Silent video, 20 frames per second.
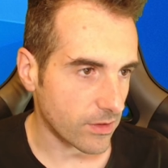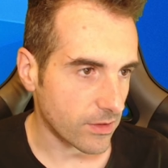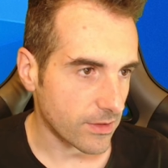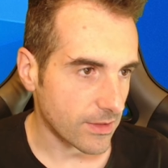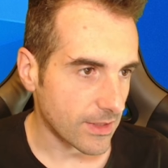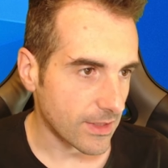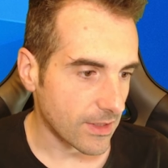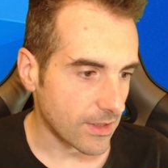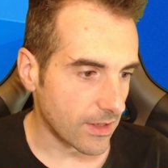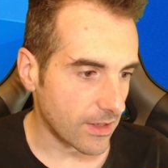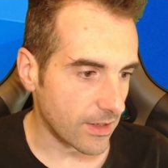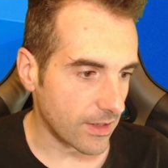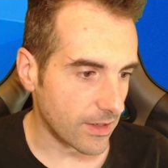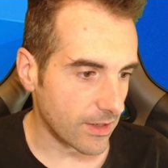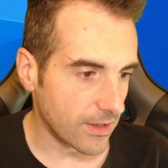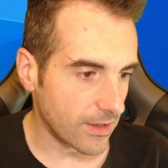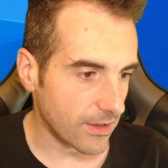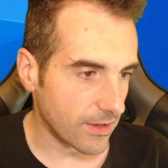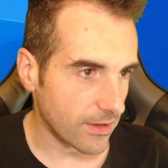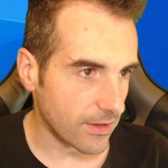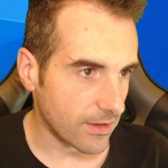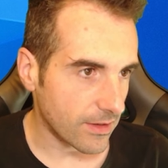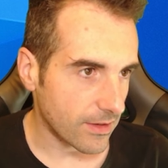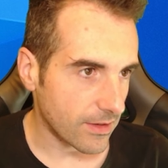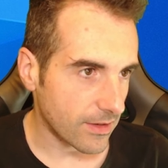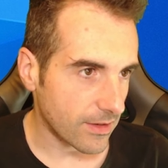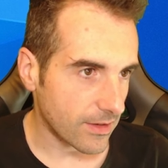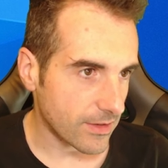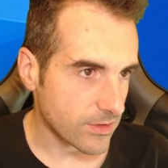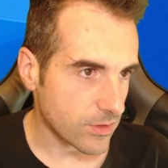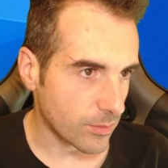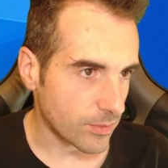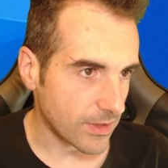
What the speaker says: so